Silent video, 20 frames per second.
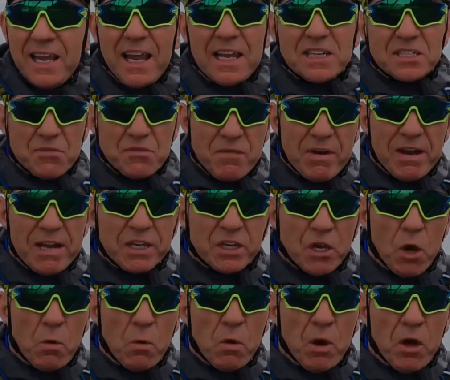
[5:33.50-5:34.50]
It's a really
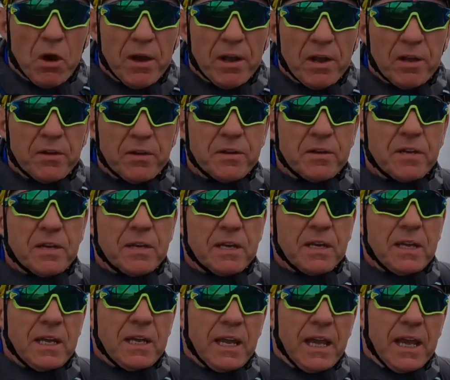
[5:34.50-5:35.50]
cool island.
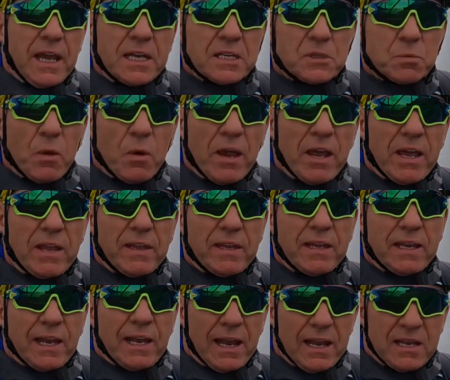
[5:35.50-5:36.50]
It's where the
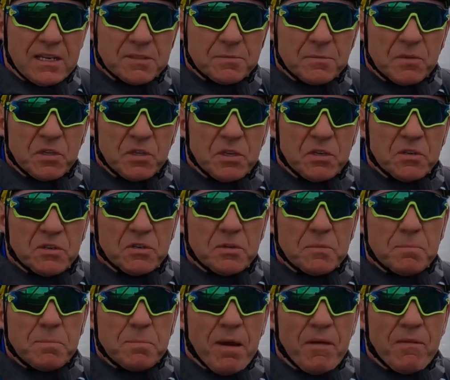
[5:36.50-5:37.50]
clansmen used to
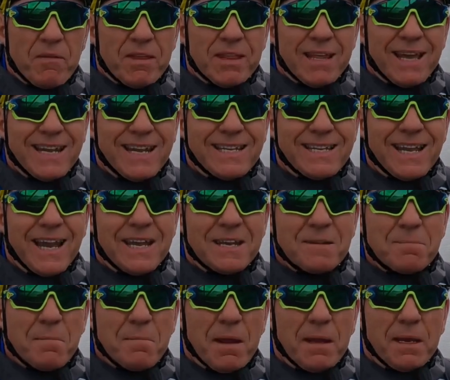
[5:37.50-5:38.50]
bury their dead
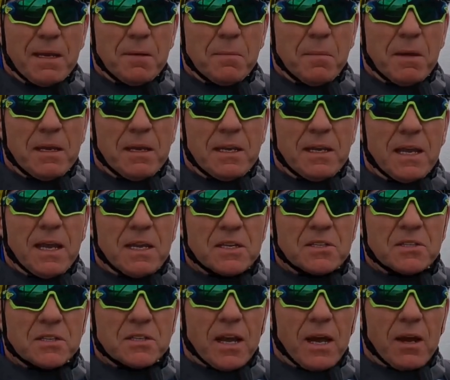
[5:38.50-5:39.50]
many, many years
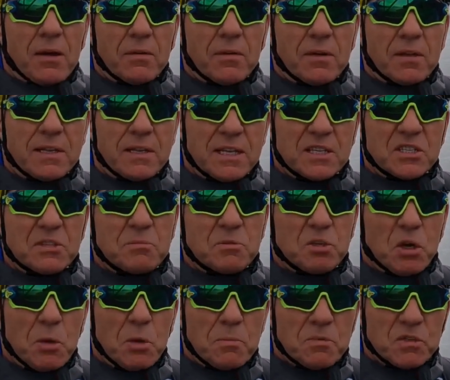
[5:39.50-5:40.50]
ago, and there's some
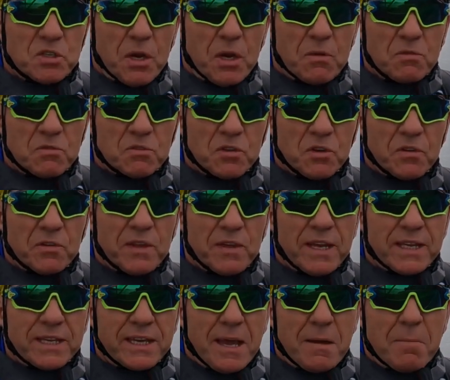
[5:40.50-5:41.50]
tombstones on
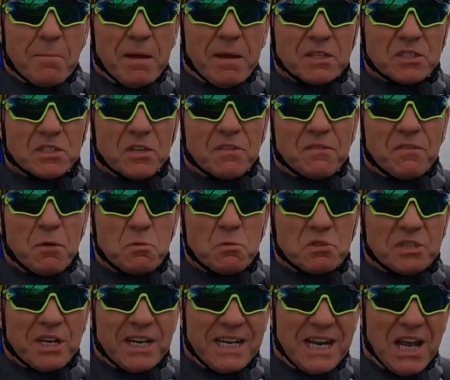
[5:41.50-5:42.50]
there going back to the
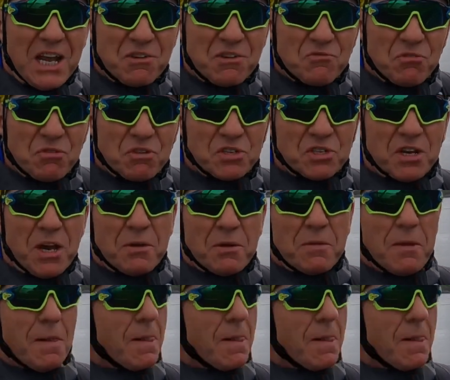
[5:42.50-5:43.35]
1400s. So,